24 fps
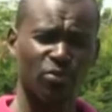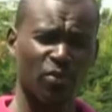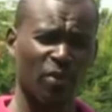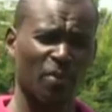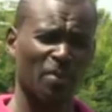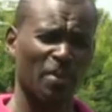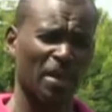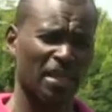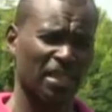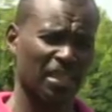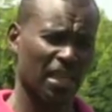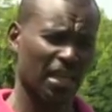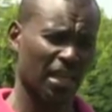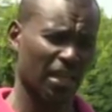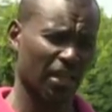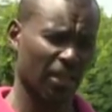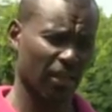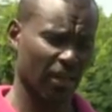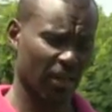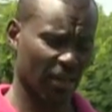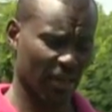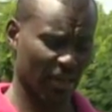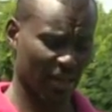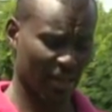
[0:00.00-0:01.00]
farmers are
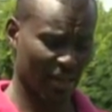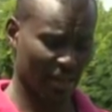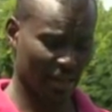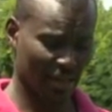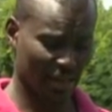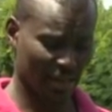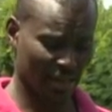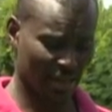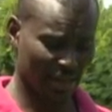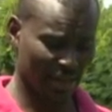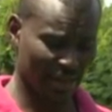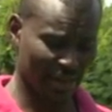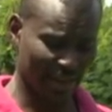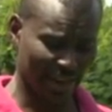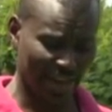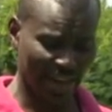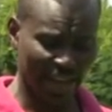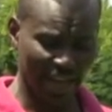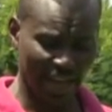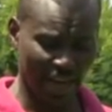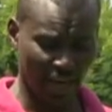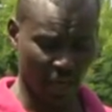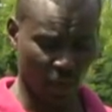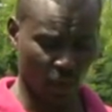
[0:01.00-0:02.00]

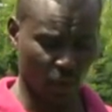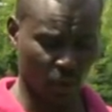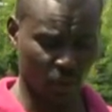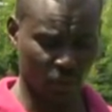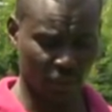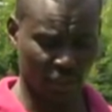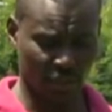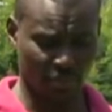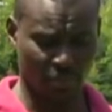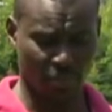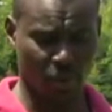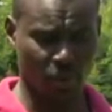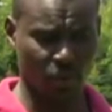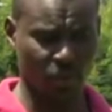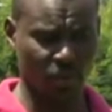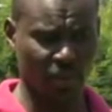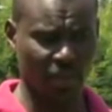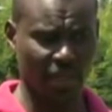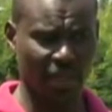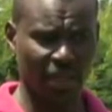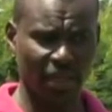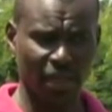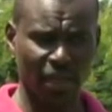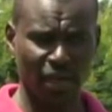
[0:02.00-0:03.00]
crying a lot about
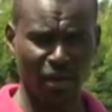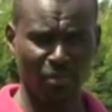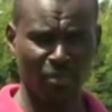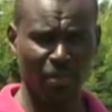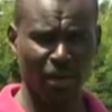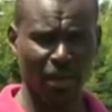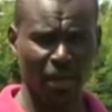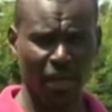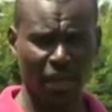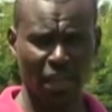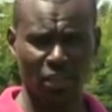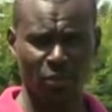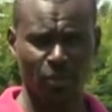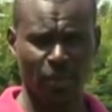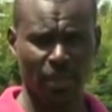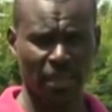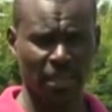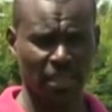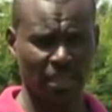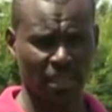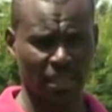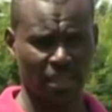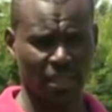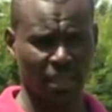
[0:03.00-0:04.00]
the dairy meal
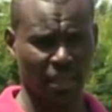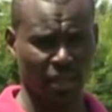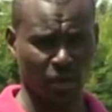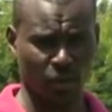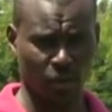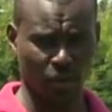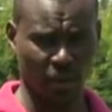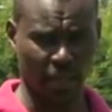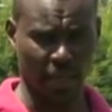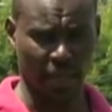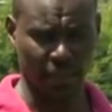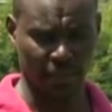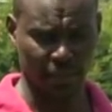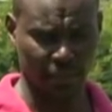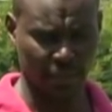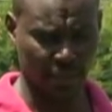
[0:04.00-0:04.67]
expenses and all that